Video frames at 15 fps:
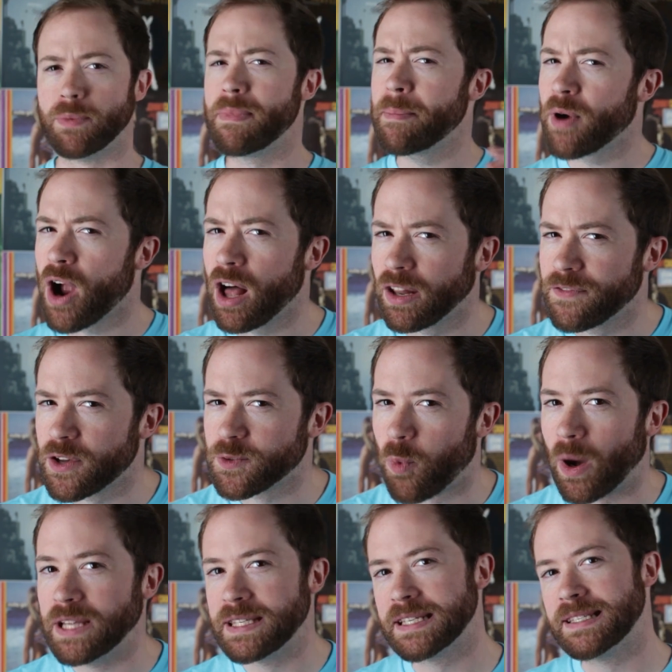Remember all of those
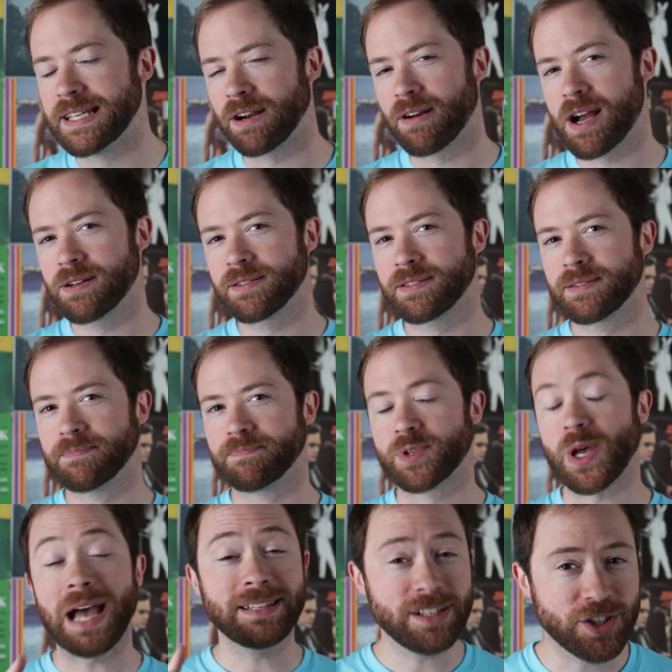ones and zeros?
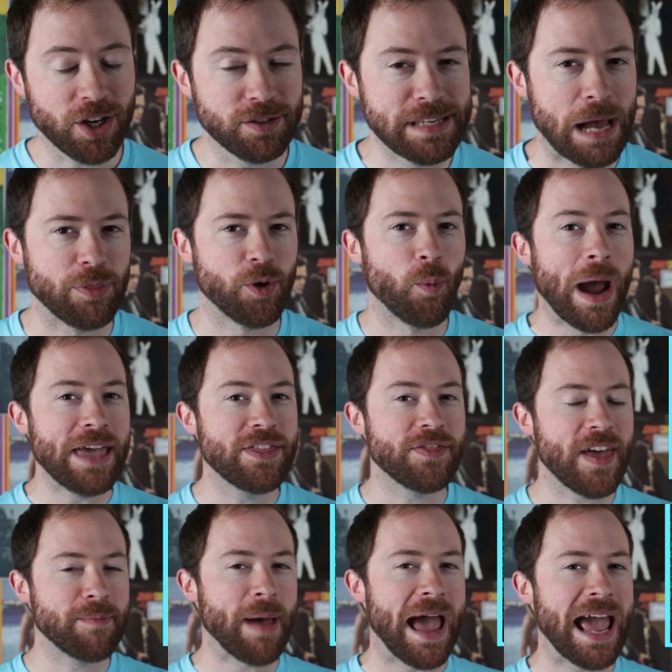So as it turns out, the way
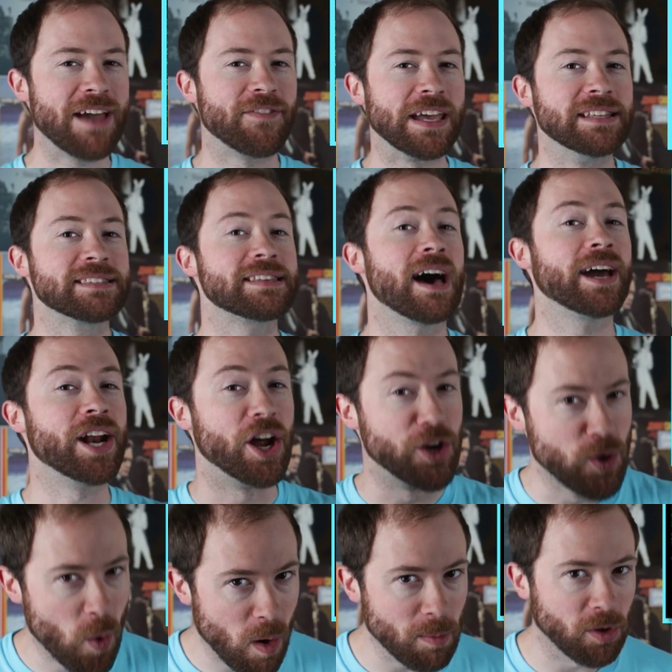that they behave inside a
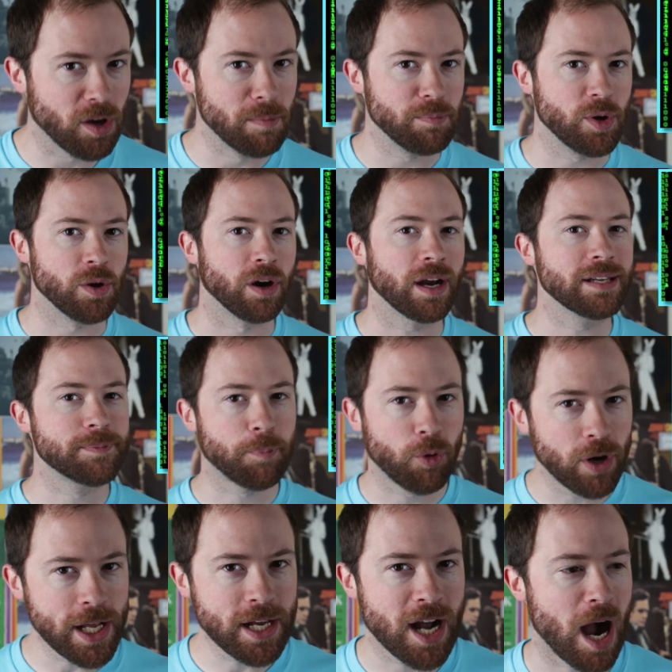normal computer is
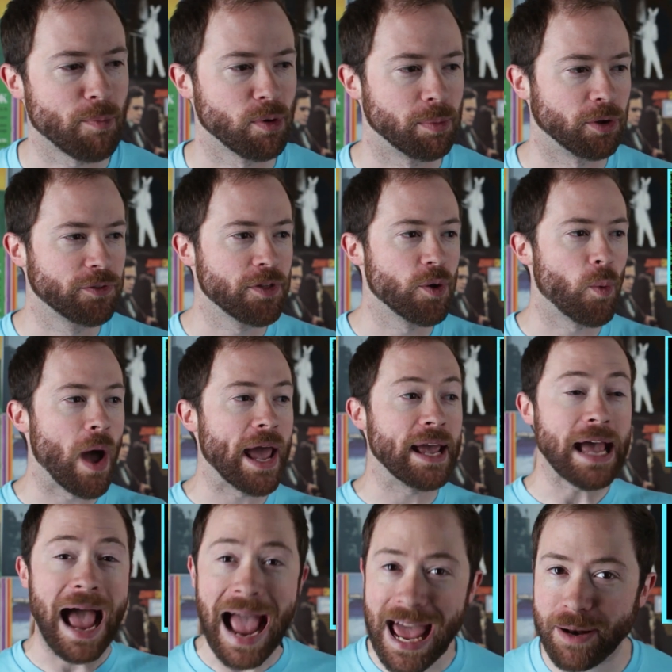pretty comparable to the
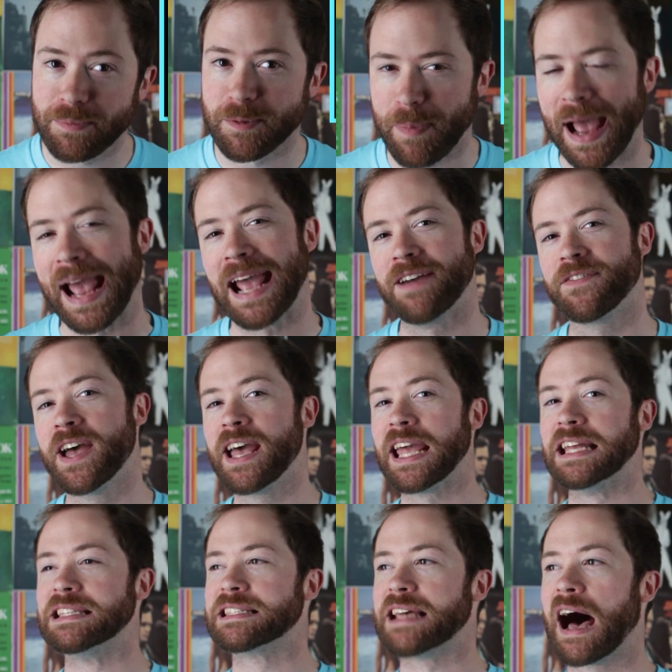way atoms behave
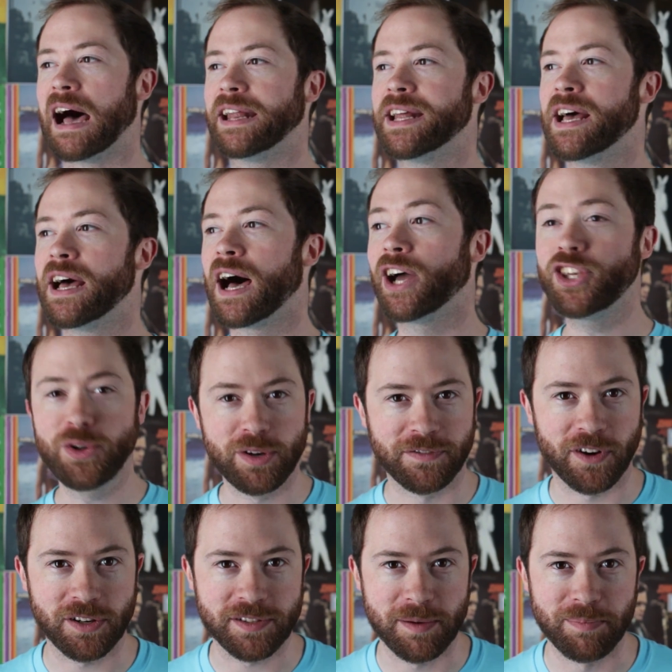inside a universe